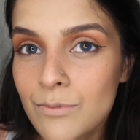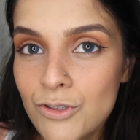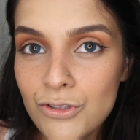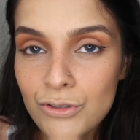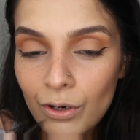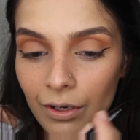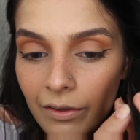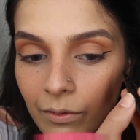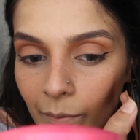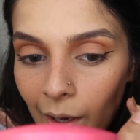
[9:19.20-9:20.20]
I'm
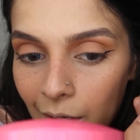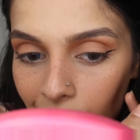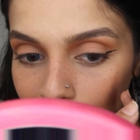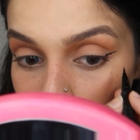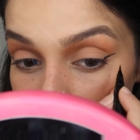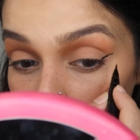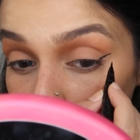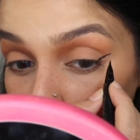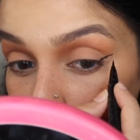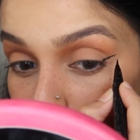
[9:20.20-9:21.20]
struggling with my eyeliner today, but we're